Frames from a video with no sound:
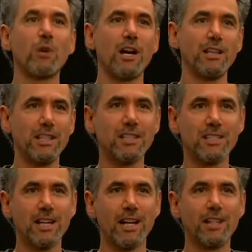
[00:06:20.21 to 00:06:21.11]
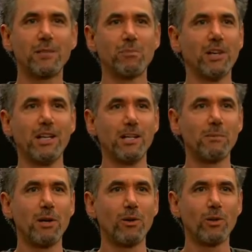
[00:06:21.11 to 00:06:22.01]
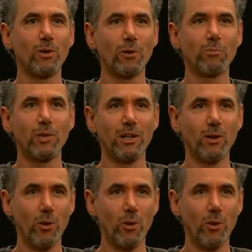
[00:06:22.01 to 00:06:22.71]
are on the inside complaining about corporate